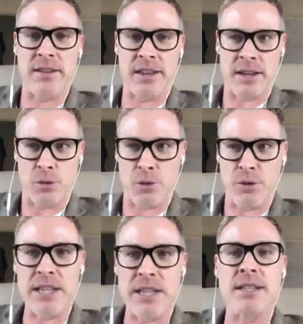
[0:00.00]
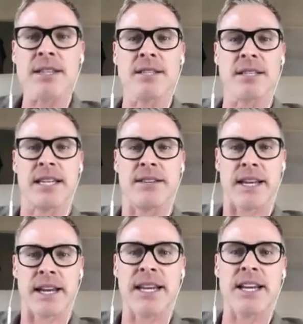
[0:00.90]
authenticity and the
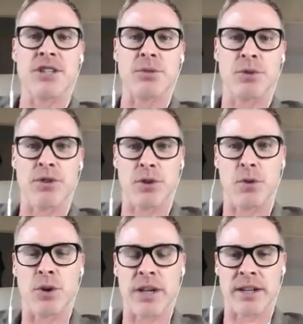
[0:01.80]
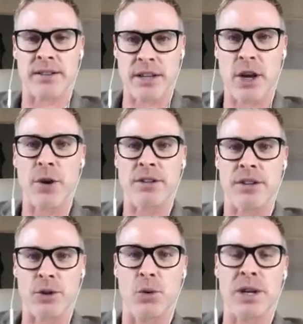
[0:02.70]
connection with the audience, and going
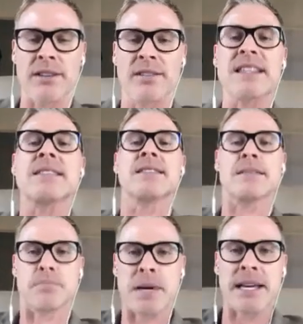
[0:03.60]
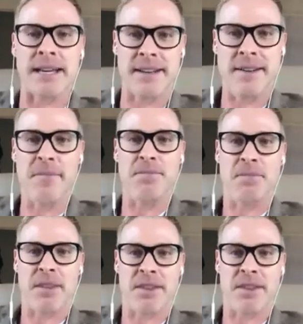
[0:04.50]
to the audience, this is me. Mm-hmm.